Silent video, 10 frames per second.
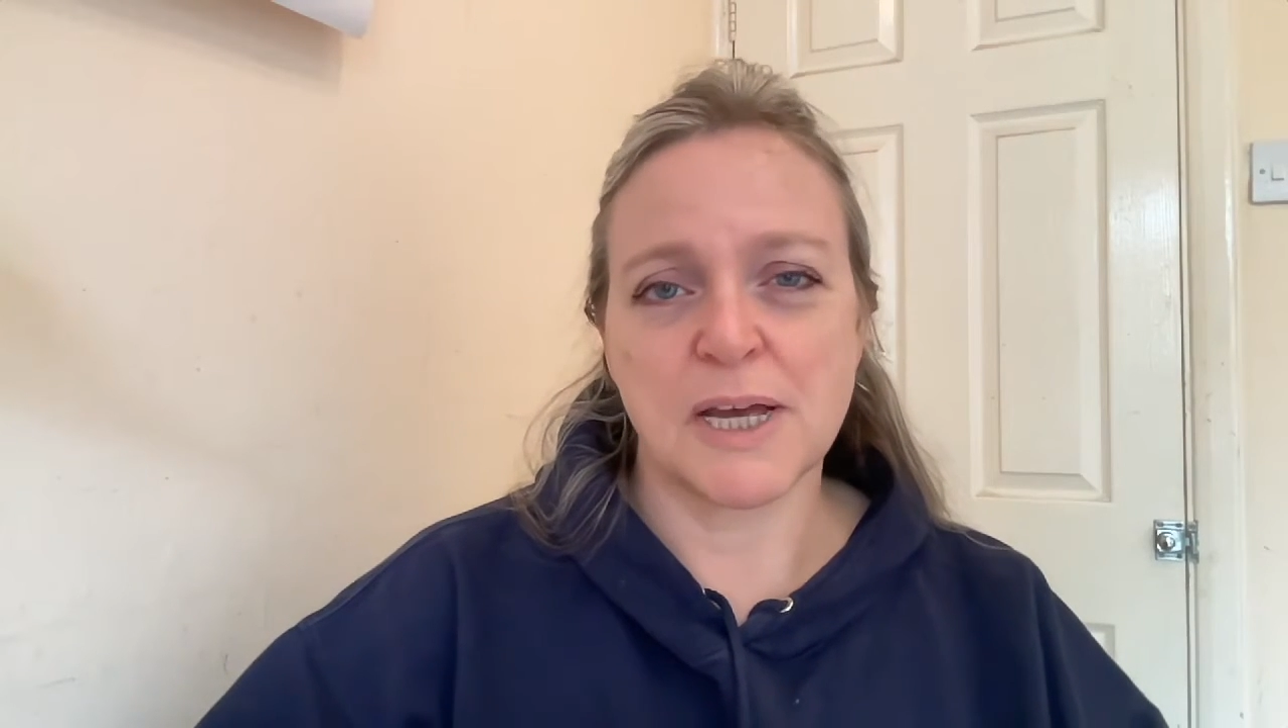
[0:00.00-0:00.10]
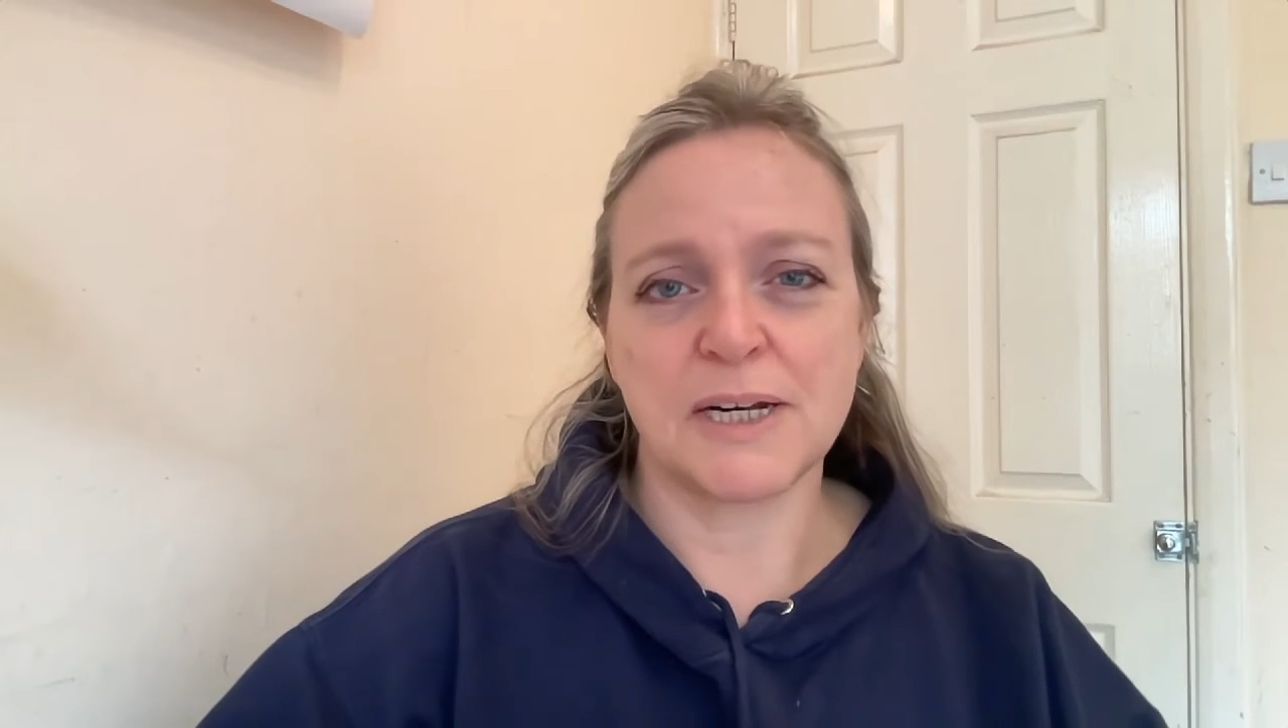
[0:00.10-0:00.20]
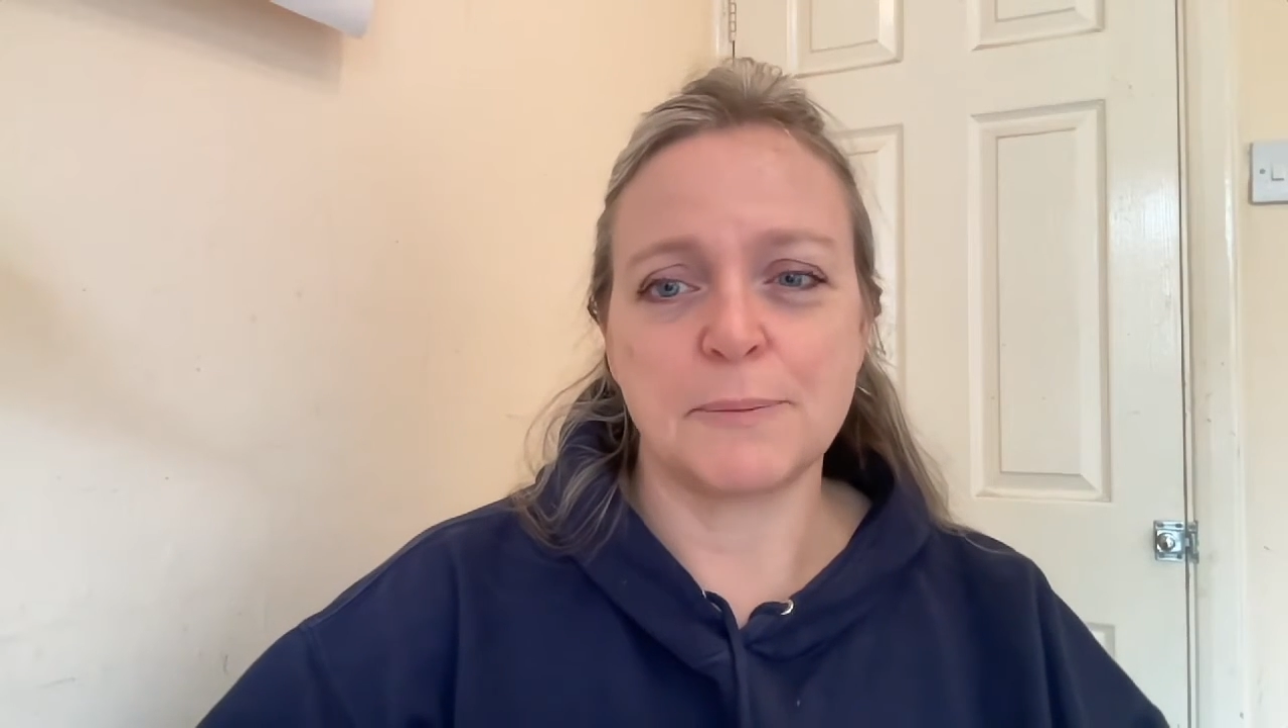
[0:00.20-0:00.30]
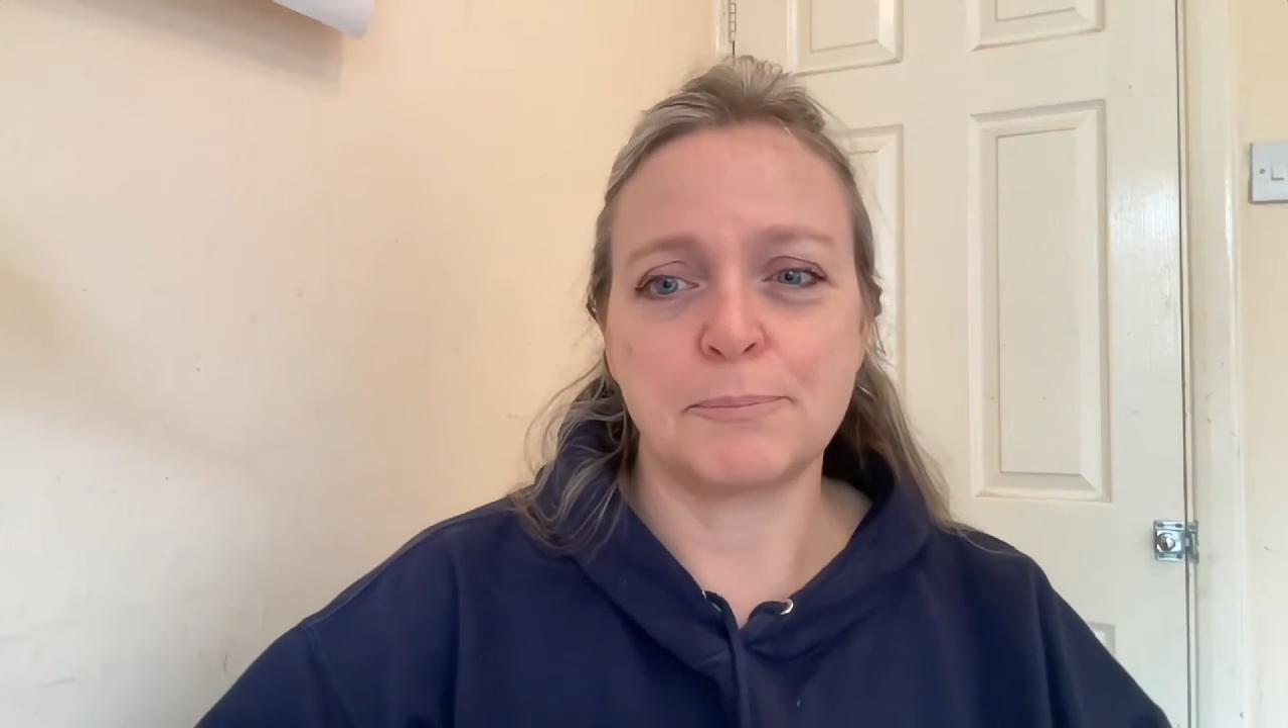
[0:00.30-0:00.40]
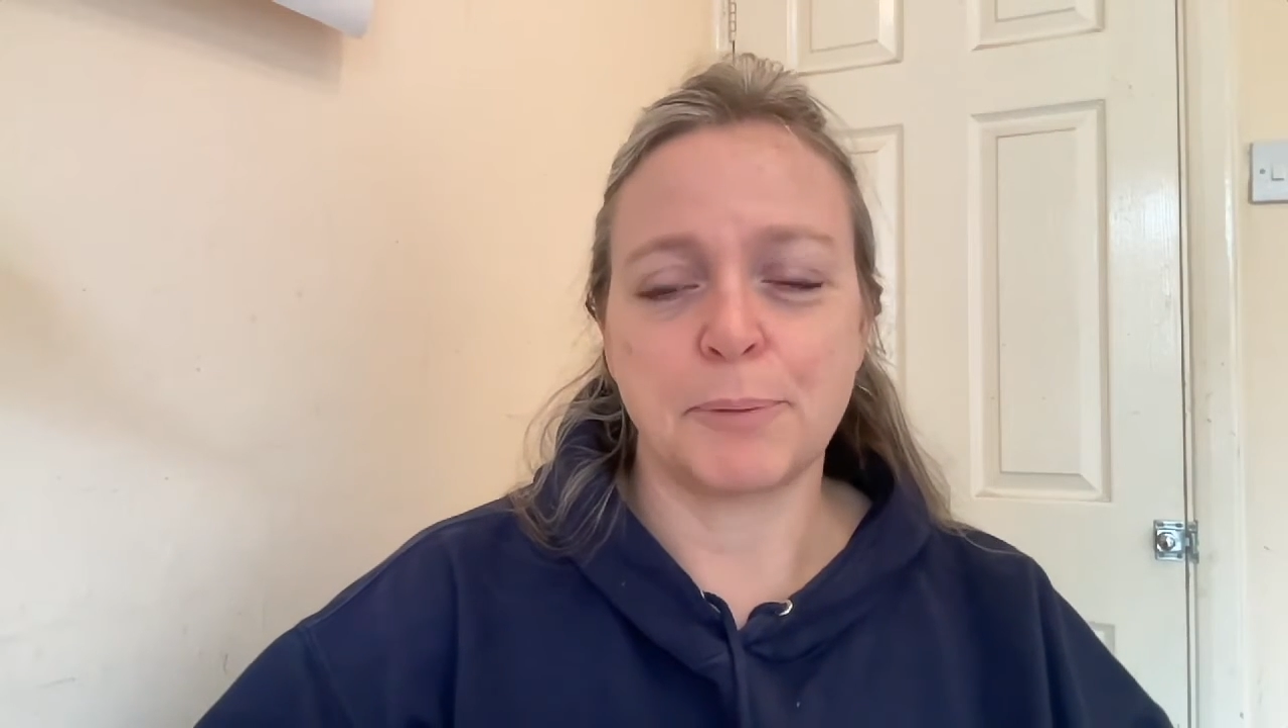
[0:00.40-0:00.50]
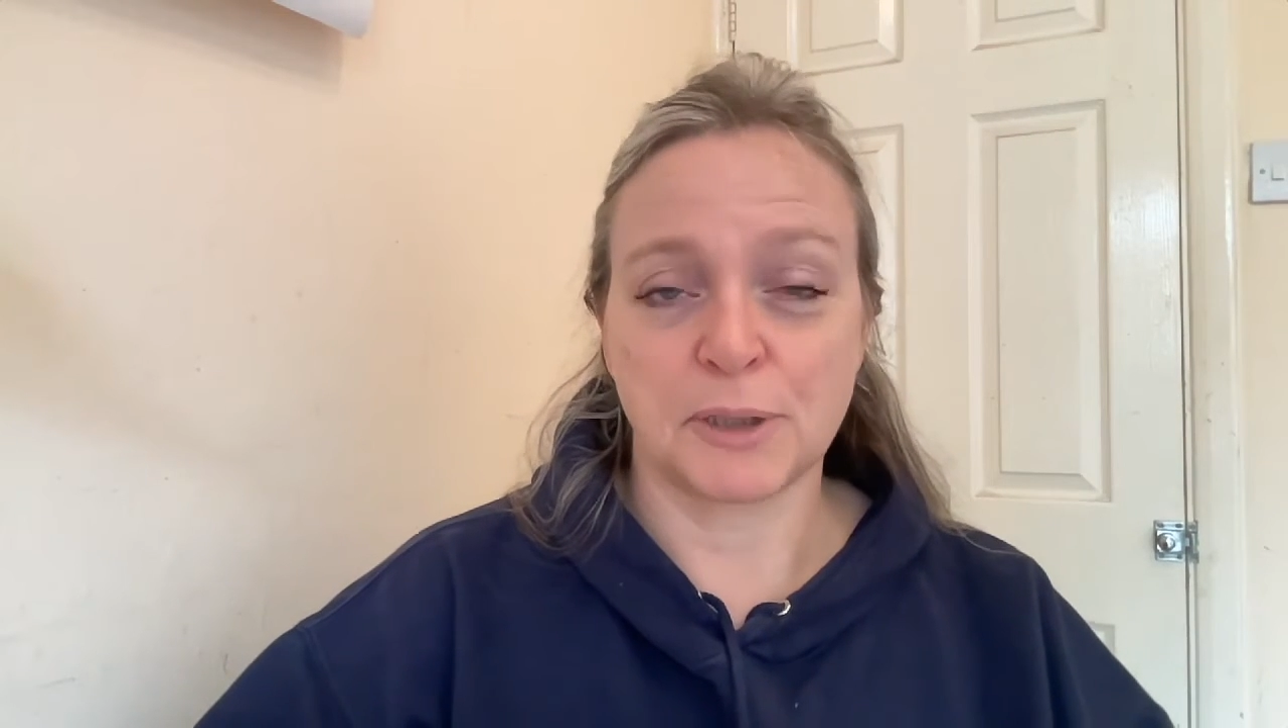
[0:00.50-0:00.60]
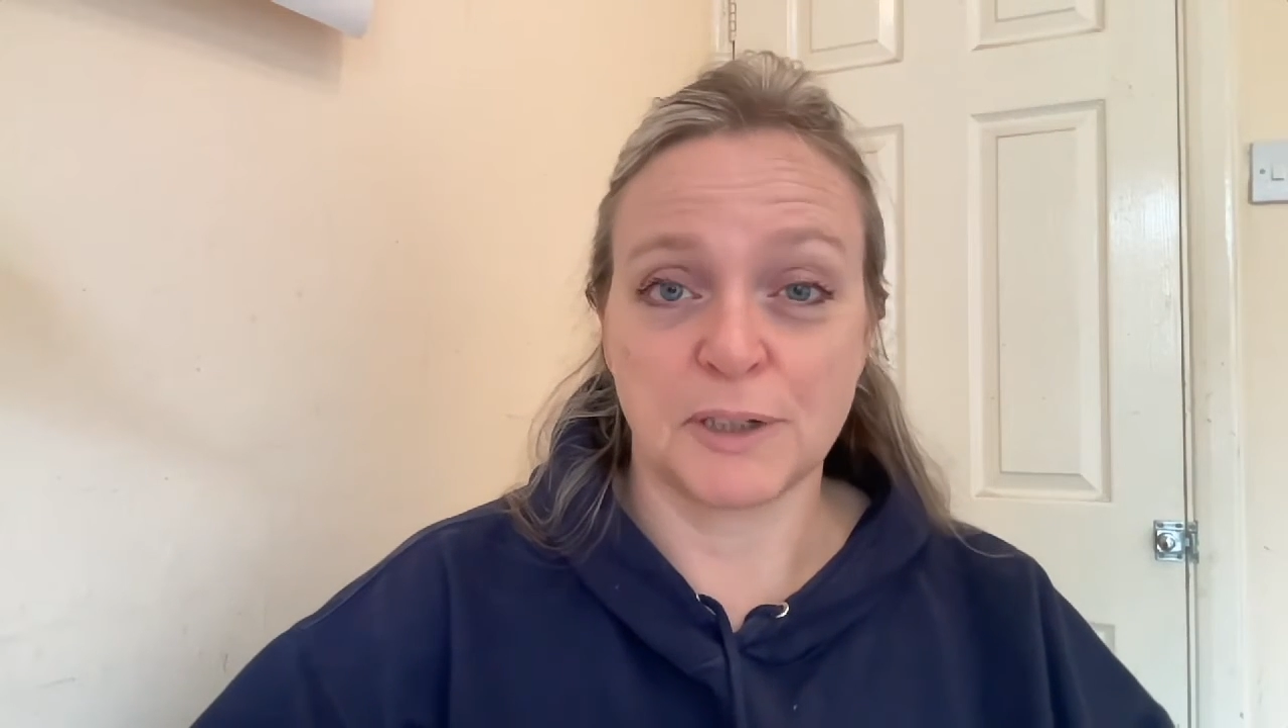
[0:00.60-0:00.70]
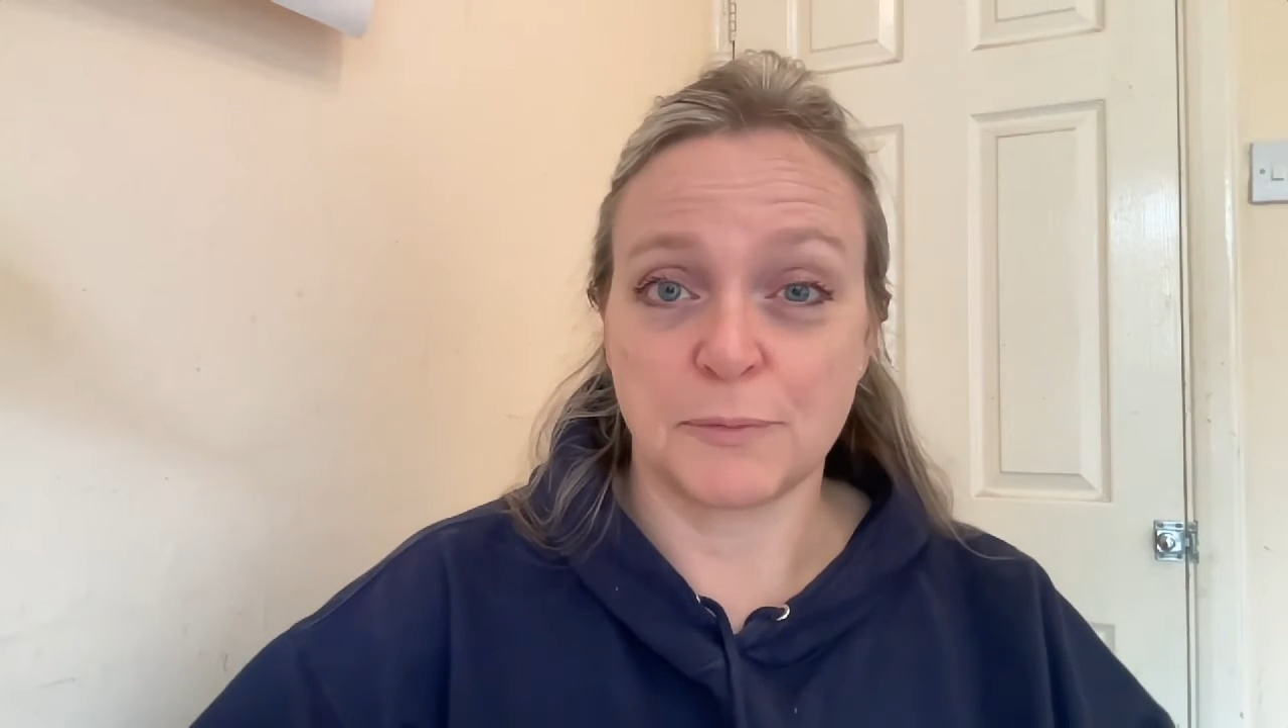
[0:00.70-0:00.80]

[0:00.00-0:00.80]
and a bottle